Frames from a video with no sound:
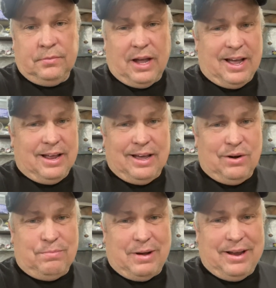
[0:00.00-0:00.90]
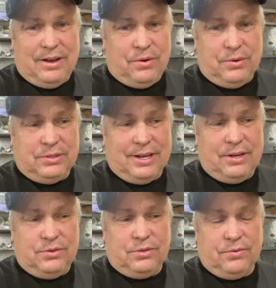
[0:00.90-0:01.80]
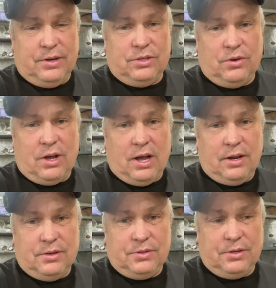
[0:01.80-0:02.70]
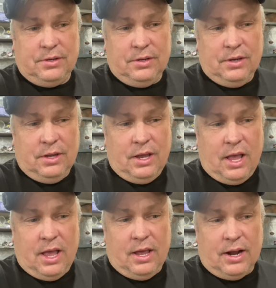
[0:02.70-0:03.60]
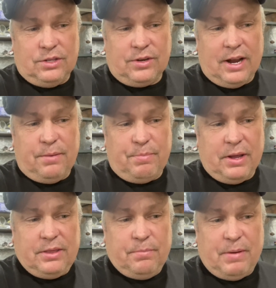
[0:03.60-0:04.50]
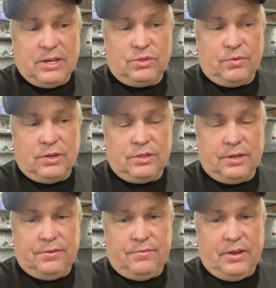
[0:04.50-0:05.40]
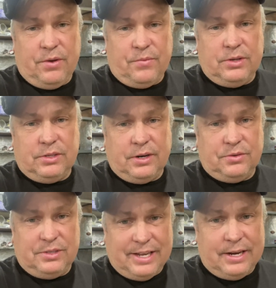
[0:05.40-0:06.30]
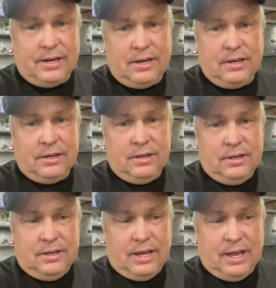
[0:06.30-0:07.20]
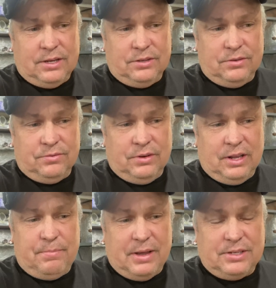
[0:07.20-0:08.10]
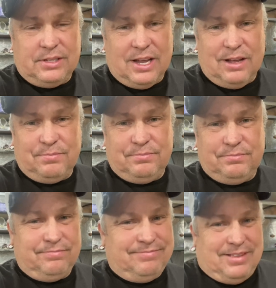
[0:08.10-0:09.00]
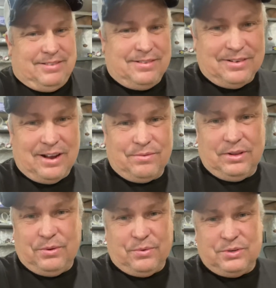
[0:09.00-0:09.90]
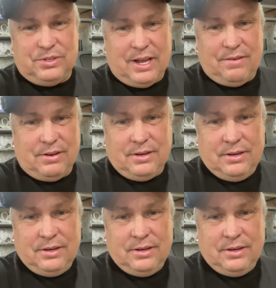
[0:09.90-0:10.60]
I don't buy new ones. I use the original Hondas. And I try to pick the best ones, because if you get ones that are dented and really messed up, they're not really worth saving.